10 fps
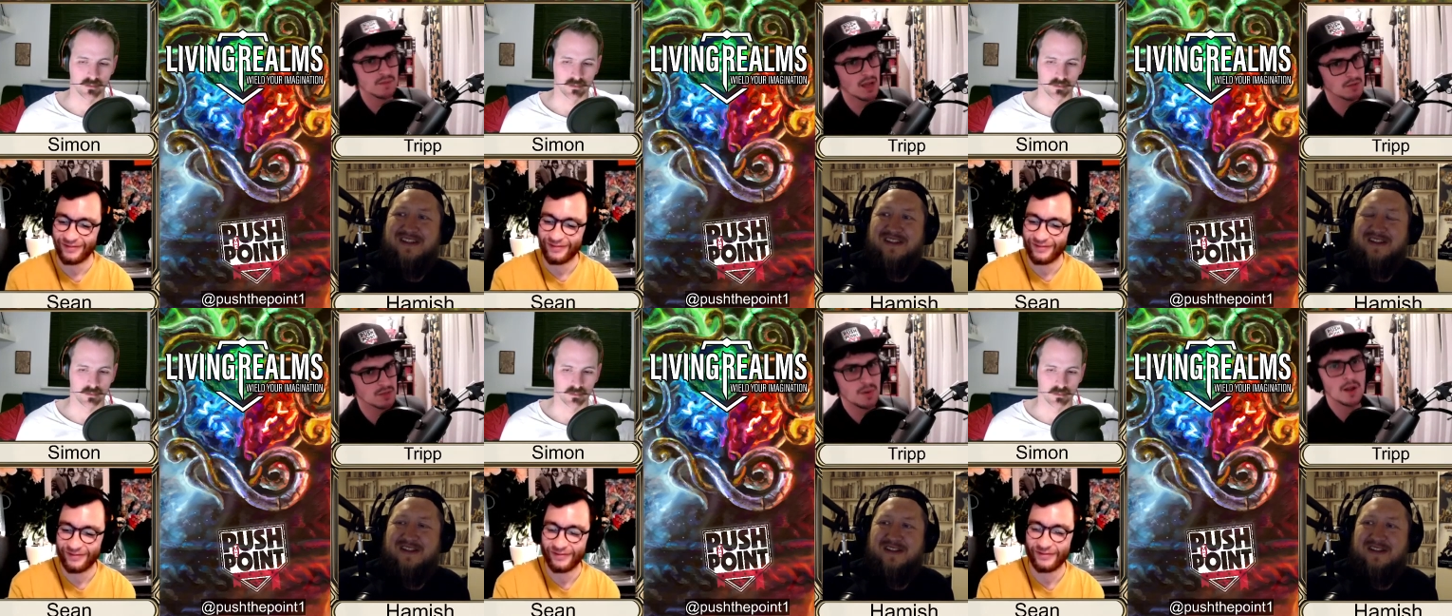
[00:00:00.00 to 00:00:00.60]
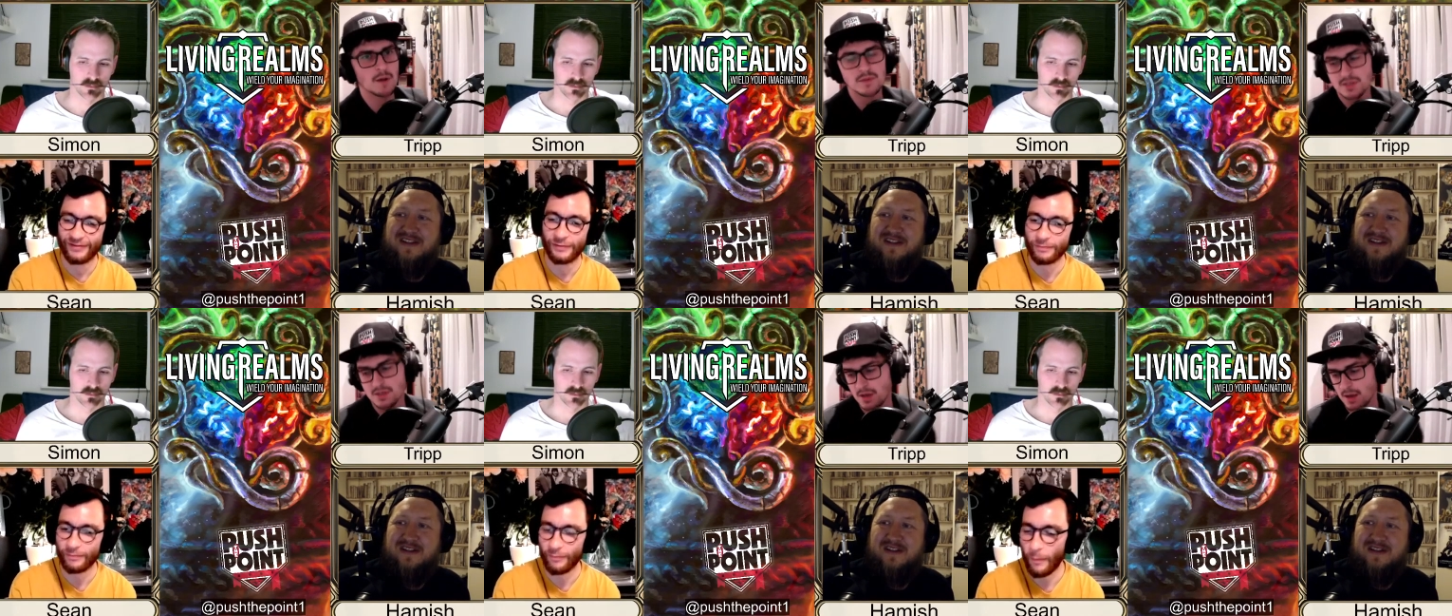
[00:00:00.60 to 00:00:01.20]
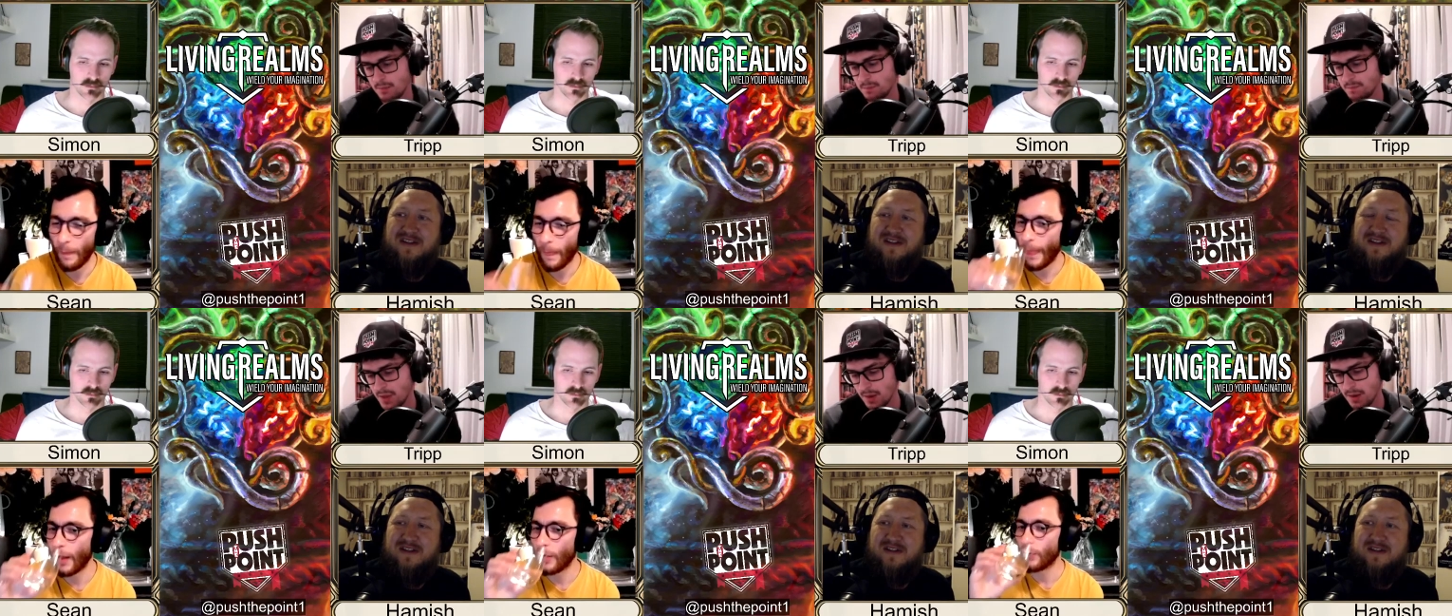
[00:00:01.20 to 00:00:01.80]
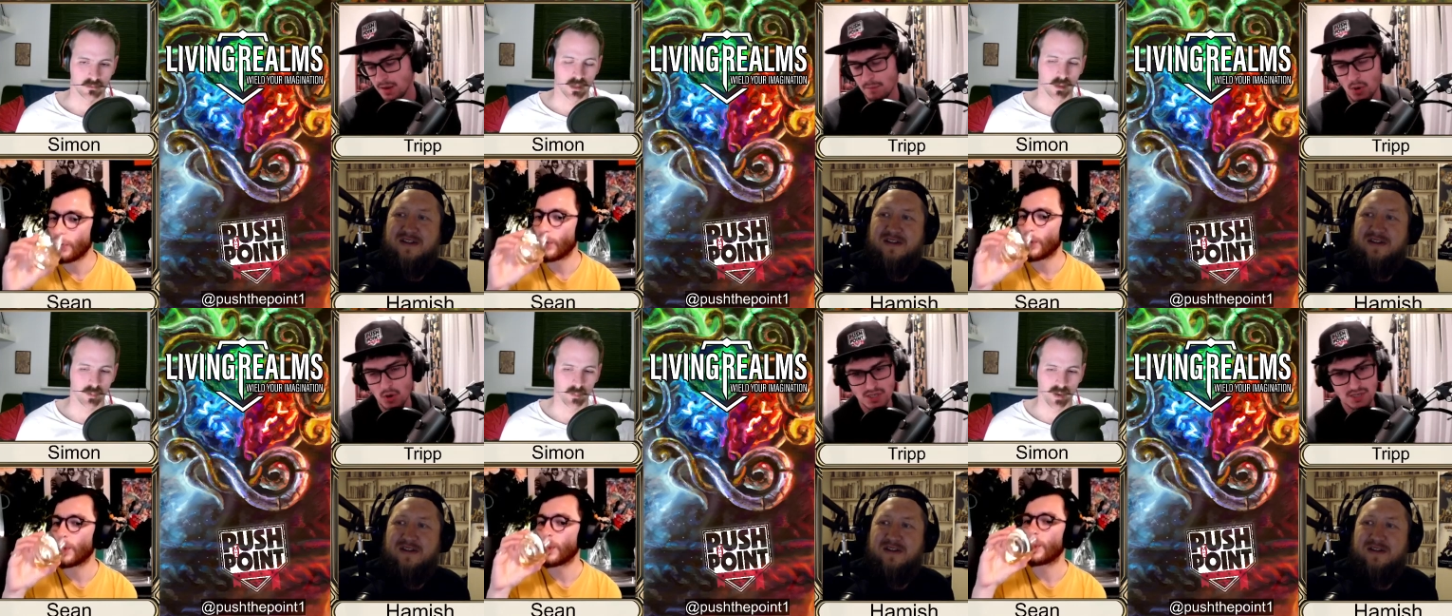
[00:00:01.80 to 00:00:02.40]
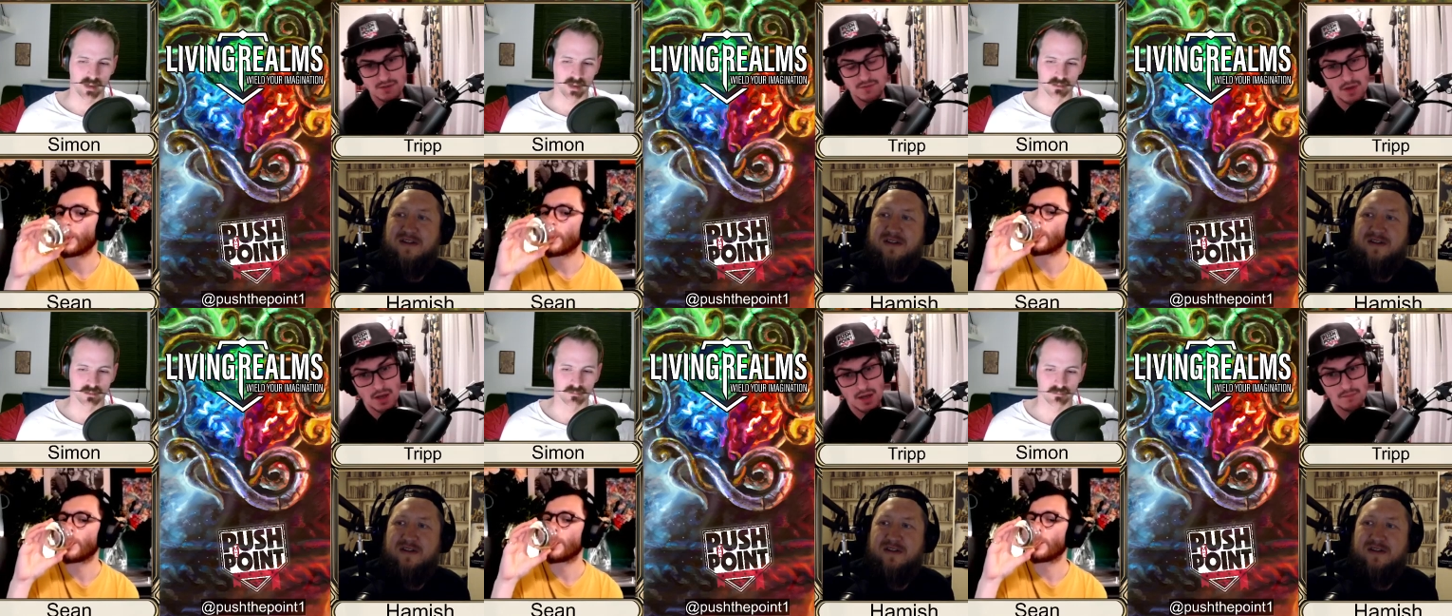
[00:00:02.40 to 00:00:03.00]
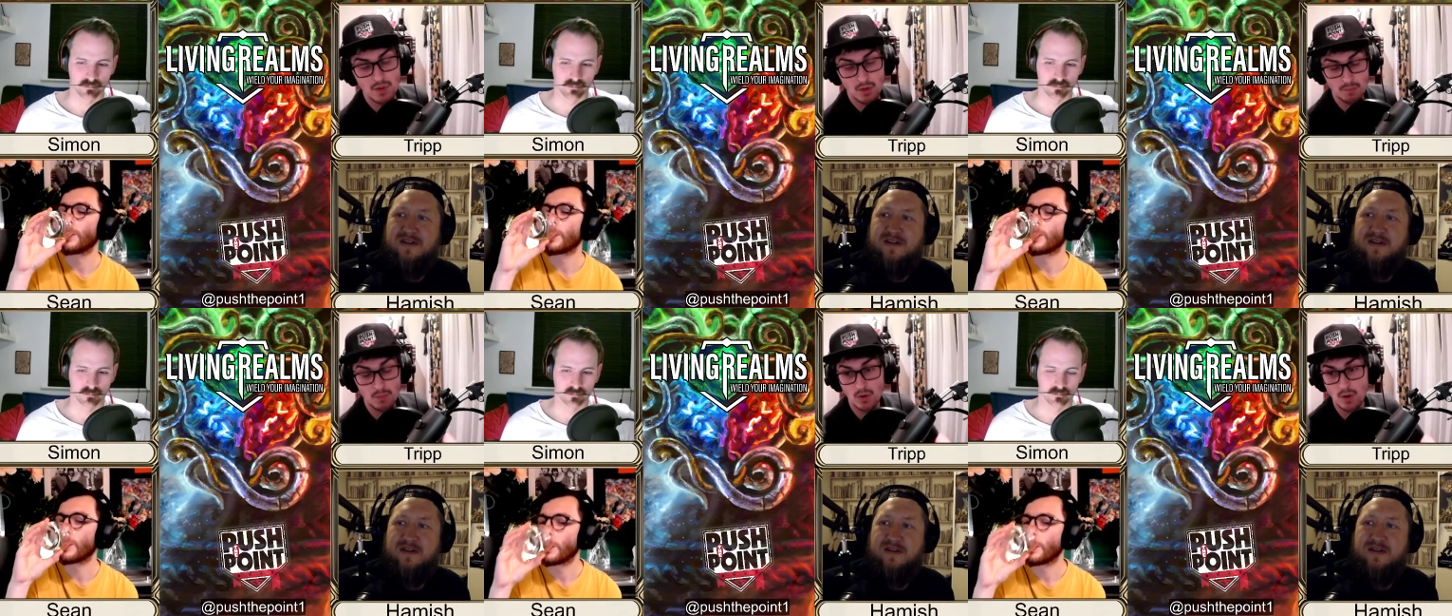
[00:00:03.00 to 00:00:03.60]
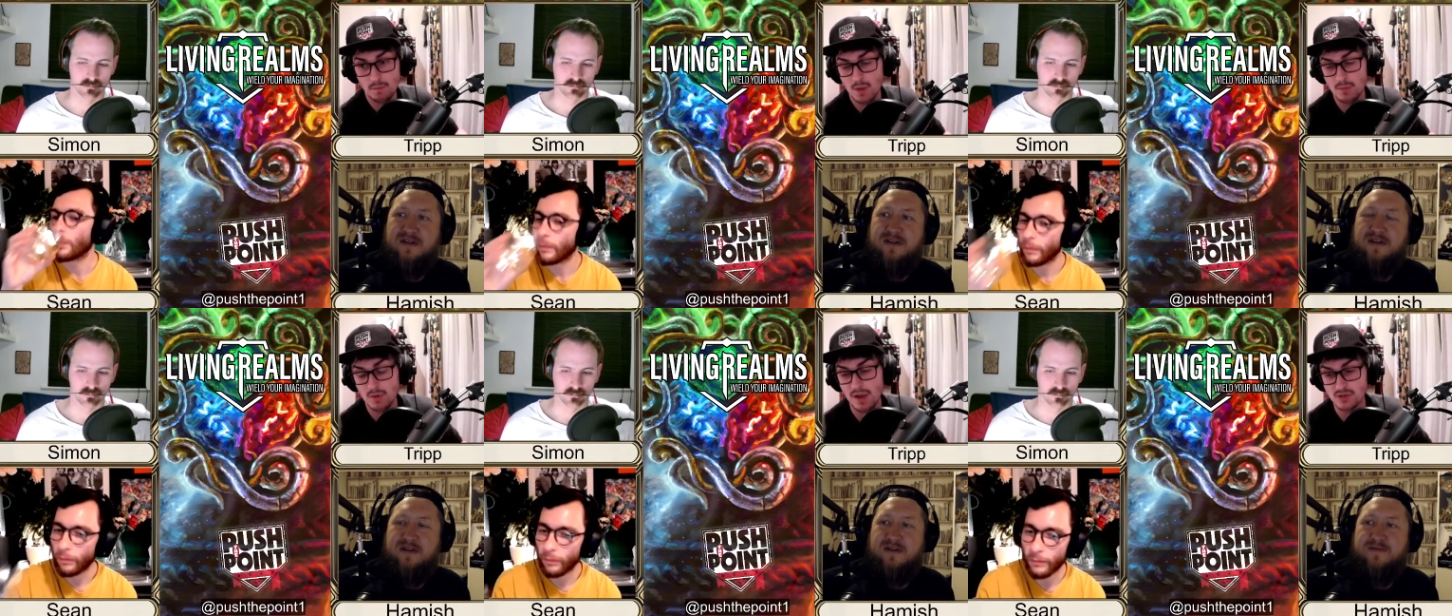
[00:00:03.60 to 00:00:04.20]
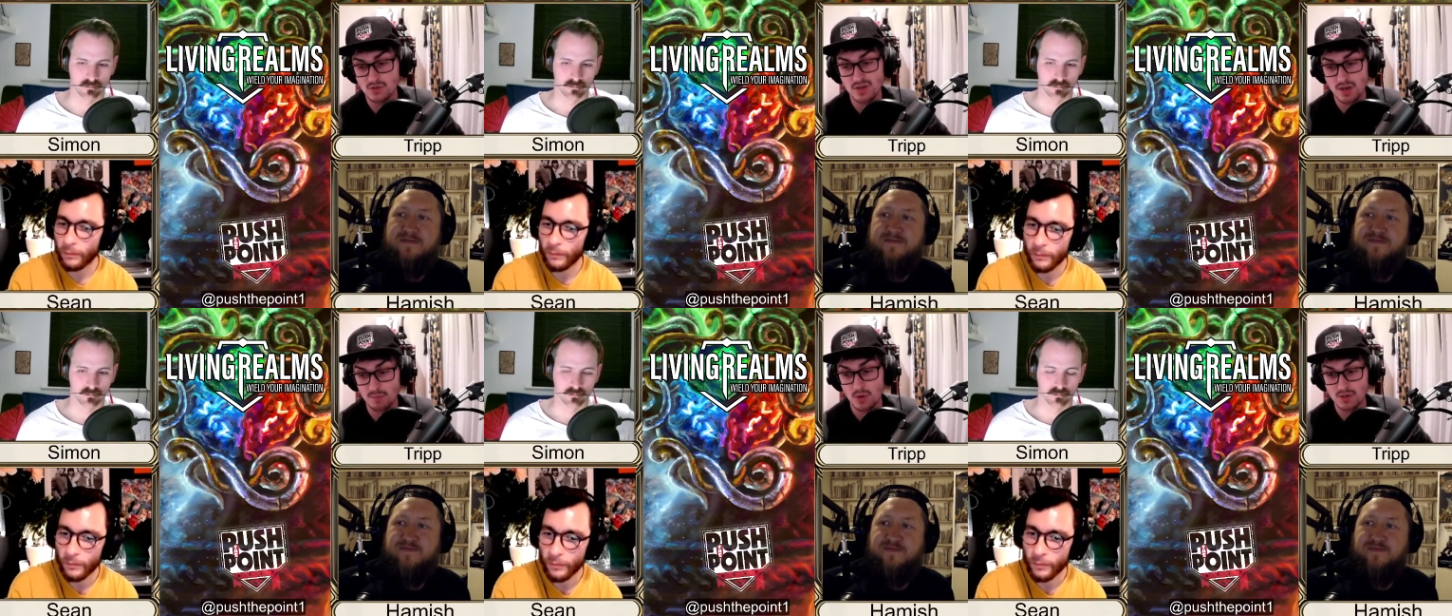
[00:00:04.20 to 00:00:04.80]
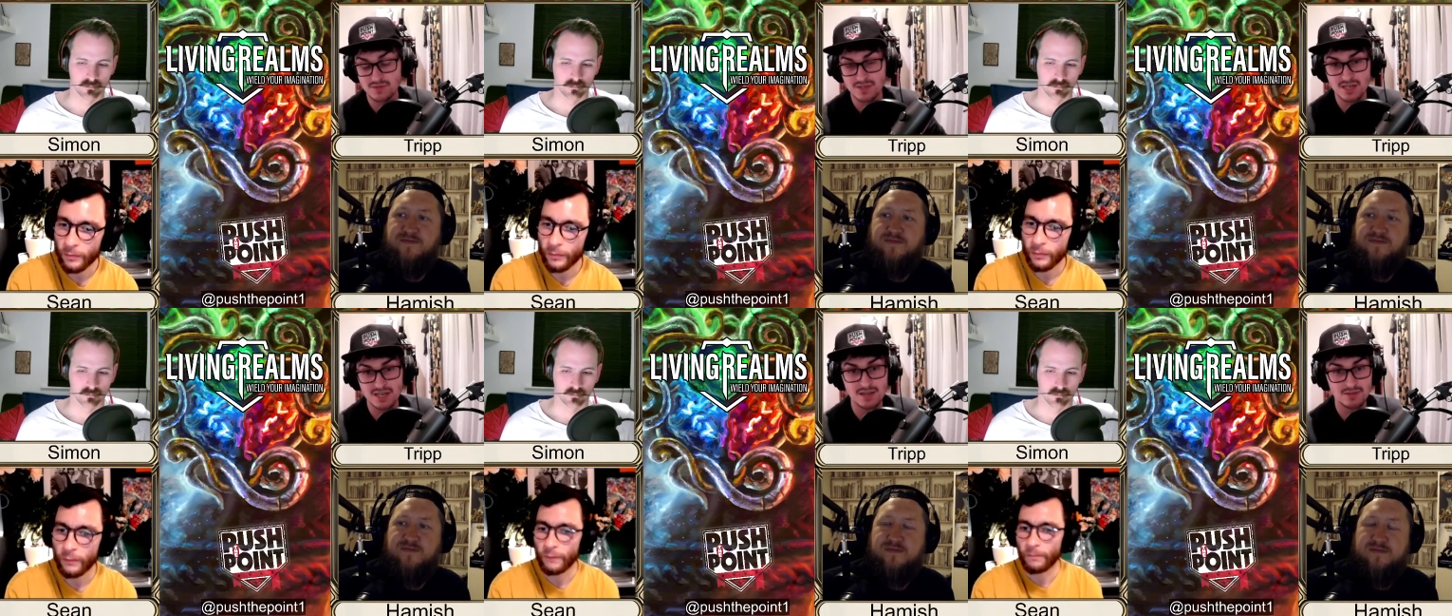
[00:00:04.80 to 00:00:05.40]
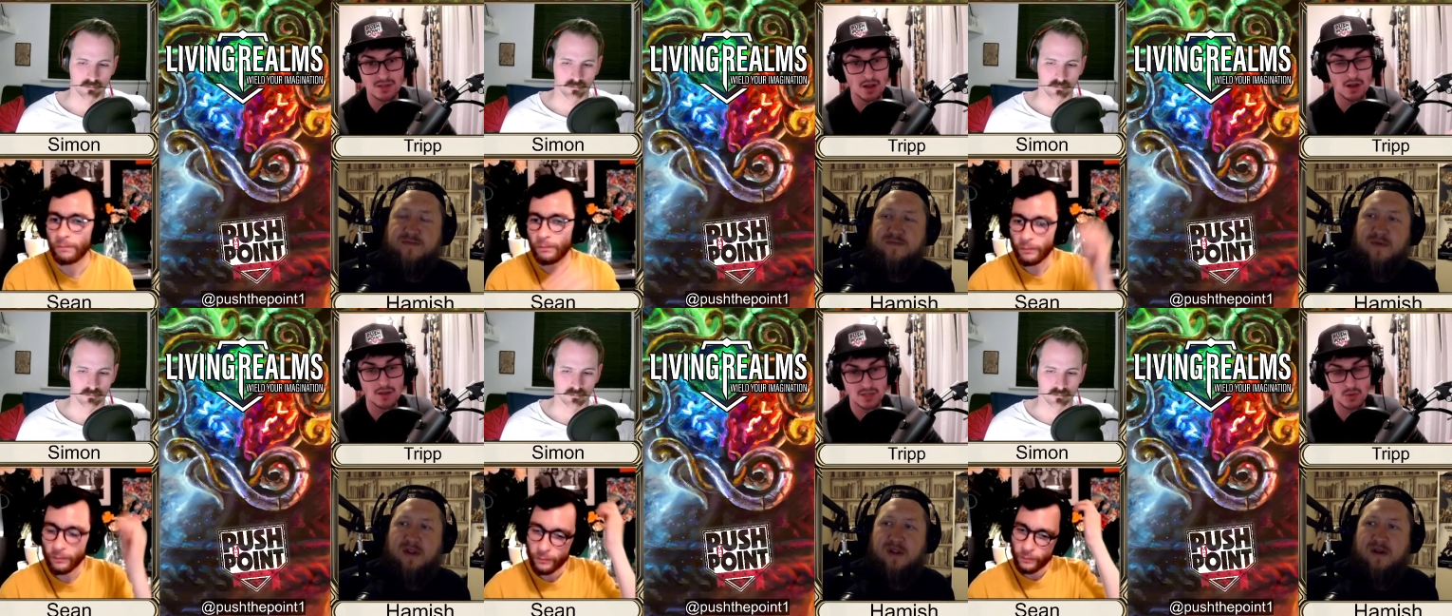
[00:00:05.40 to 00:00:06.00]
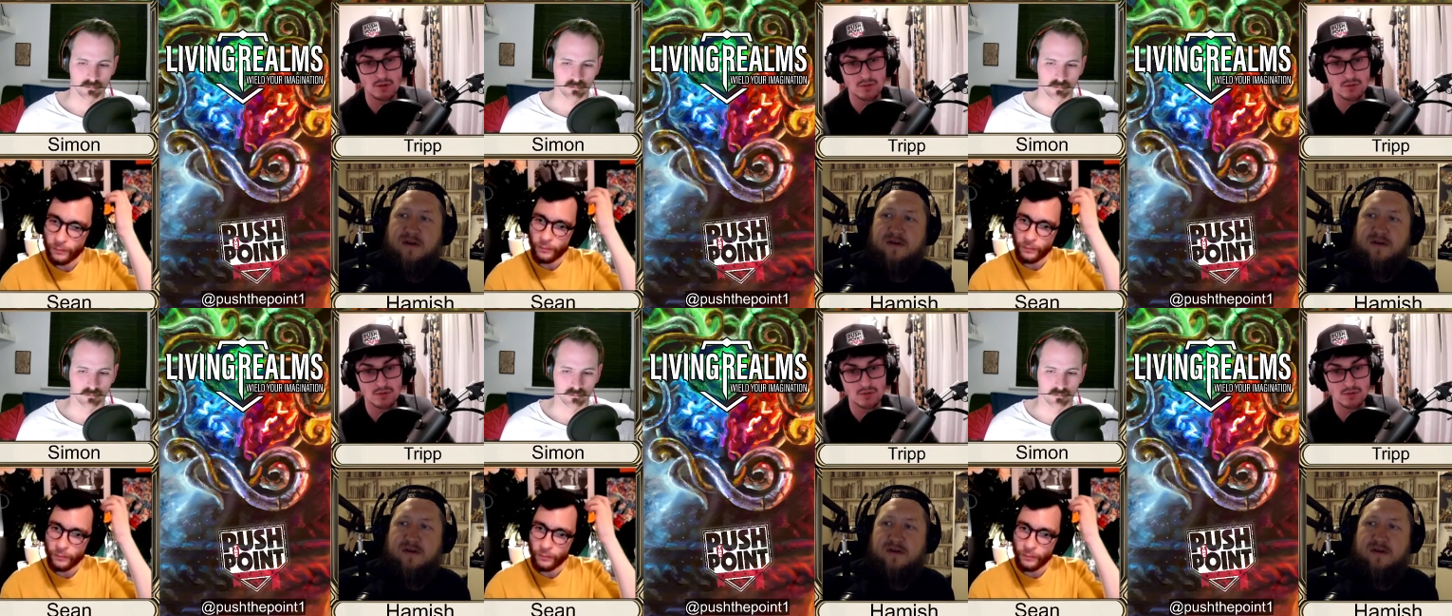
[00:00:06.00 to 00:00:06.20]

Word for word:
Speaker 1: able to pick up so a a, a, couple of a box of um a, a, couple of packs or like a box of sleeves like i that's why i always yeah.